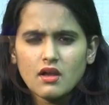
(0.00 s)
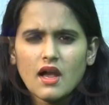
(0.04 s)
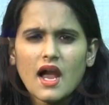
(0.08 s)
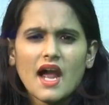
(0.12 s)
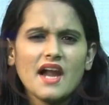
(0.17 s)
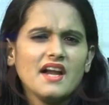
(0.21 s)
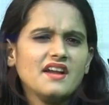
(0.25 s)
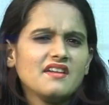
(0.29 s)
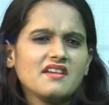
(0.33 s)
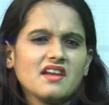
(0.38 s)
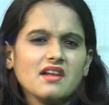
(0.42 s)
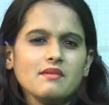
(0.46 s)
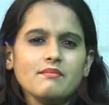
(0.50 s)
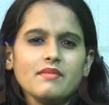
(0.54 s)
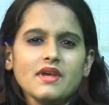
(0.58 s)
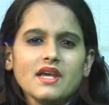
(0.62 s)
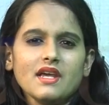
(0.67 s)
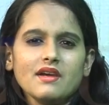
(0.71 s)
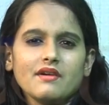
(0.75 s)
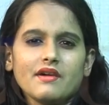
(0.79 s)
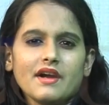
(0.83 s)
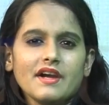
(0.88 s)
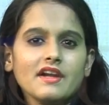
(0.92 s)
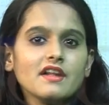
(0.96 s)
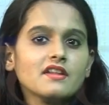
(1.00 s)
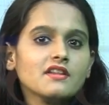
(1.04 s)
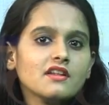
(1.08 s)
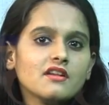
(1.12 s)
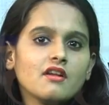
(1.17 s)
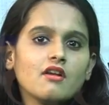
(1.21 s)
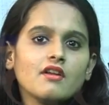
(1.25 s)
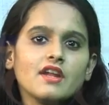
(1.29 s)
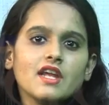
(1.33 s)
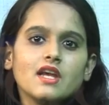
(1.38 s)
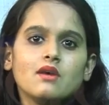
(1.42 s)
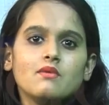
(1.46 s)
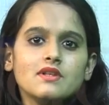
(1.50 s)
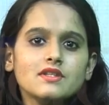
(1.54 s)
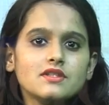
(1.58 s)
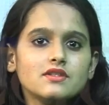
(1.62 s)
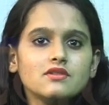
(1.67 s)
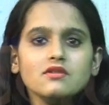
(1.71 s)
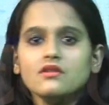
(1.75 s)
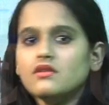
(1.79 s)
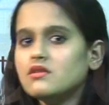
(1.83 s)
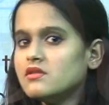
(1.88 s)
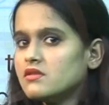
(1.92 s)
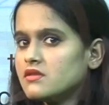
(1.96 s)
and it can be greater than or equals
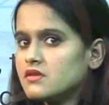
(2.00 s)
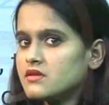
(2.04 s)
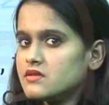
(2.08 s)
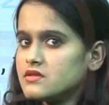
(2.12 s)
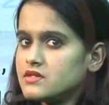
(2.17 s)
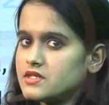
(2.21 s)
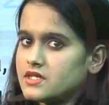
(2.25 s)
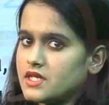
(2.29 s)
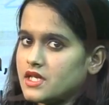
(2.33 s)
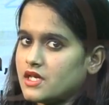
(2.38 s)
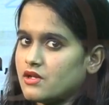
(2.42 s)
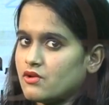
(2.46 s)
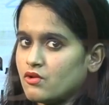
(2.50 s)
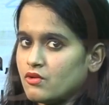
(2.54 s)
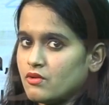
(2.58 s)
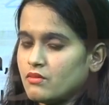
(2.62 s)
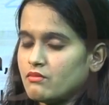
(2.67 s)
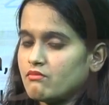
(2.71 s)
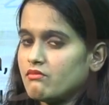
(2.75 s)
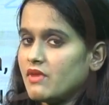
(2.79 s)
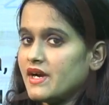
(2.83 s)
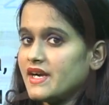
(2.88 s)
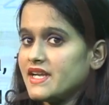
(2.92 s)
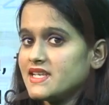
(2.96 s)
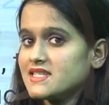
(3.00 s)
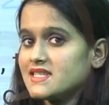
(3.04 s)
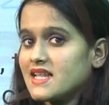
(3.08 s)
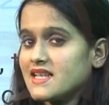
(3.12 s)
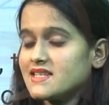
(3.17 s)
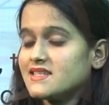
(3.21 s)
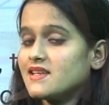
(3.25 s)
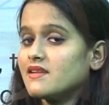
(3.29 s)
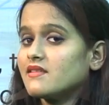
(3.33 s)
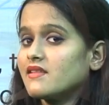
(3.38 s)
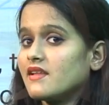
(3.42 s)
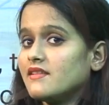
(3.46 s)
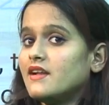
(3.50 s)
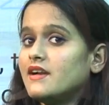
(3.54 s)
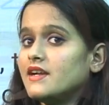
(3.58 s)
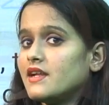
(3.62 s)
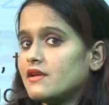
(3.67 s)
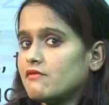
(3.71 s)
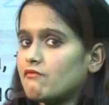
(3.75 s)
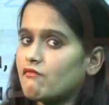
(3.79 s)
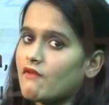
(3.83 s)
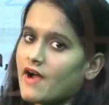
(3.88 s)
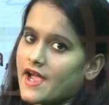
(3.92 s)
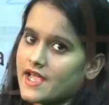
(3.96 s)
to 0, but it is lesser than
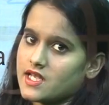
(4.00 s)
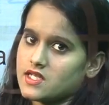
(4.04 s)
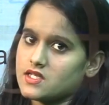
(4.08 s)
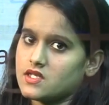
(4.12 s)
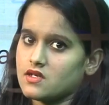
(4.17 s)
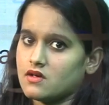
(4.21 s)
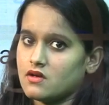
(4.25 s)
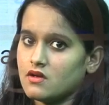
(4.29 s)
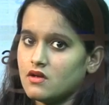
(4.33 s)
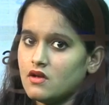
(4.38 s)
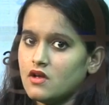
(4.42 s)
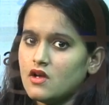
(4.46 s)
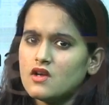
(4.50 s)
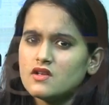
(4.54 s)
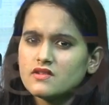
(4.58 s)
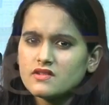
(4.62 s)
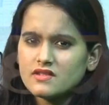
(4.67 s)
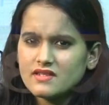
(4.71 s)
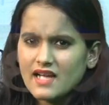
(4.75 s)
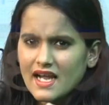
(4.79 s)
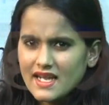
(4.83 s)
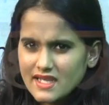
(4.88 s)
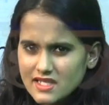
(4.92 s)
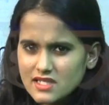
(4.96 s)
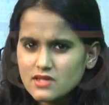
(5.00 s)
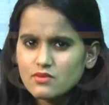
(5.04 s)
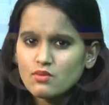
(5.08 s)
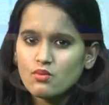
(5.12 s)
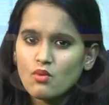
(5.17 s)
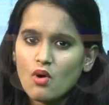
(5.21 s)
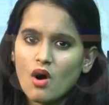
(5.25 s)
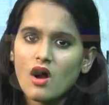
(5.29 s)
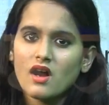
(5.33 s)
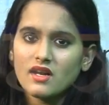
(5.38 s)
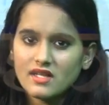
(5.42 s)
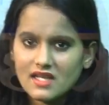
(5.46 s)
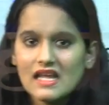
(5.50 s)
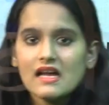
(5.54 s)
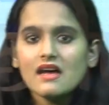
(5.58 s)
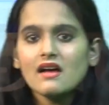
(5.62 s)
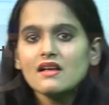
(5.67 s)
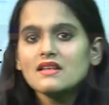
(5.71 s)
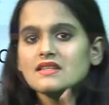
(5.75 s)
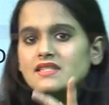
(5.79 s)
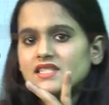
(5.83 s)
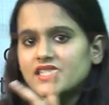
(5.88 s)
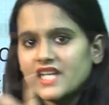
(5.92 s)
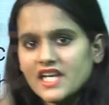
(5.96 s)
the divisor. So that's what
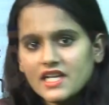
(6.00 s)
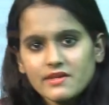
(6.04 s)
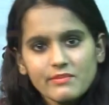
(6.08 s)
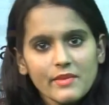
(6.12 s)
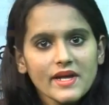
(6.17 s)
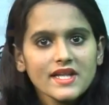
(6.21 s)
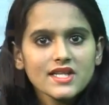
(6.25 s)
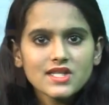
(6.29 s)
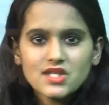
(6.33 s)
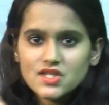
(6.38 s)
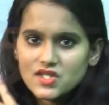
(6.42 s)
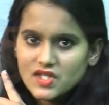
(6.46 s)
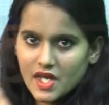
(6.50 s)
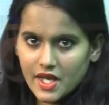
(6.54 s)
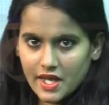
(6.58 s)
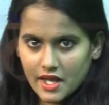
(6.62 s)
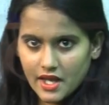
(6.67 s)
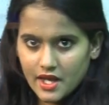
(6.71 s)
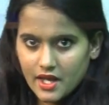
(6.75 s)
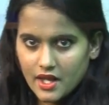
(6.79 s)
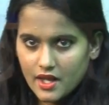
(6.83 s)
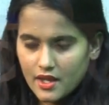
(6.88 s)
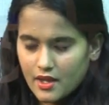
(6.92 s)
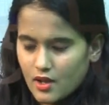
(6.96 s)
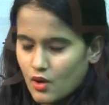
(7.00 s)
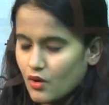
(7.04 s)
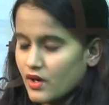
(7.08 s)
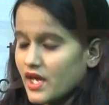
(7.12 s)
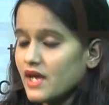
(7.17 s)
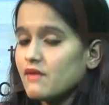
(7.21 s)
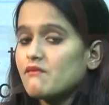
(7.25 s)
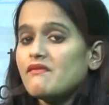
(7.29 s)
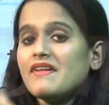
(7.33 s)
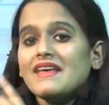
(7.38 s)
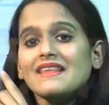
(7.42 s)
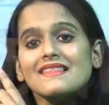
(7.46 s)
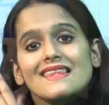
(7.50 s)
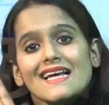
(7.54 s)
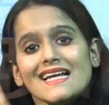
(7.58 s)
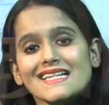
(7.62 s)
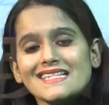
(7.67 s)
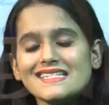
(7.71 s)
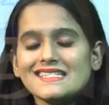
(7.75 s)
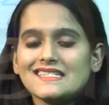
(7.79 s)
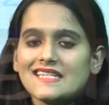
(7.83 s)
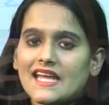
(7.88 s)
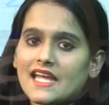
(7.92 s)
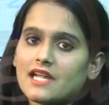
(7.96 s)
the statements say. Okay, with
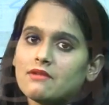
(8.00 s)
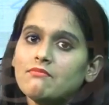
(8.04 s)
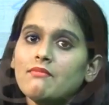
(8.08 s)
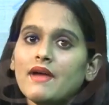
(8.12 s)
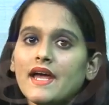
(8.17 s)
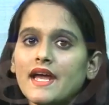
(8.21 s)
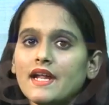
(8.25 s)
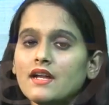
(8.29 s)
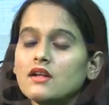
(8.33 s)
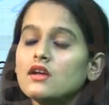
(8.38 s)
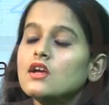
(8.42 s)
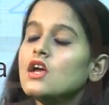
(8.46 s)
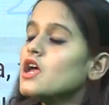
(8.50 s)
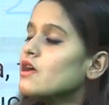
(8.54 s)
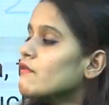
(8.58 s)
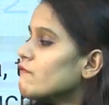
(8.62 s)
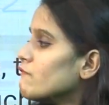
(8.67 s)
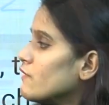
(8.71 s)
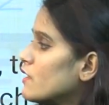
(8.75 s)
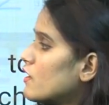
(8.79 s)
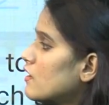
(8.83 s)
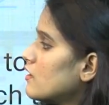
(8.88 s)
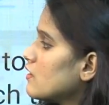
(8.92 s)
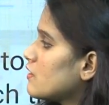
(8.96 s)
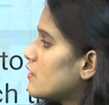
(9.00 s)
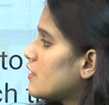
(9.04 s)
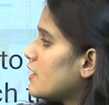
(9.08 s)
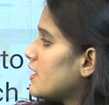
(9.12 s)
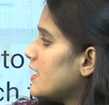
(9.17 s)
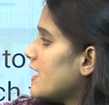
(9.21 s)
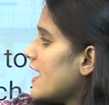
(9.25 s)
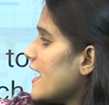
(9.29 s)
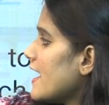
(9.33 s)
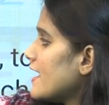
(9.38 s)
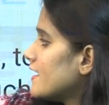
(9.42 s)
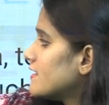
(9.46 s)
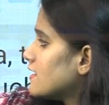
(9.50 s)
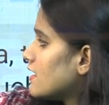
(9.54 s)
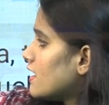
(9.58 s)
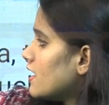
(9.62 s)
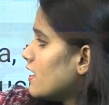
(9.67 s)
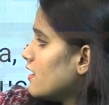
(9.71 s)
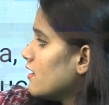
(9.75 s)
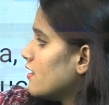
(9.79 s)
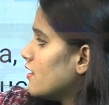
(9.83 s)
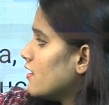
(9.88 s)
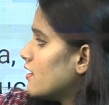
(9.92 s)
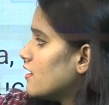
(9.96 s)
that statement we are going to create
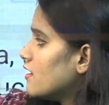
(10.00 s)
the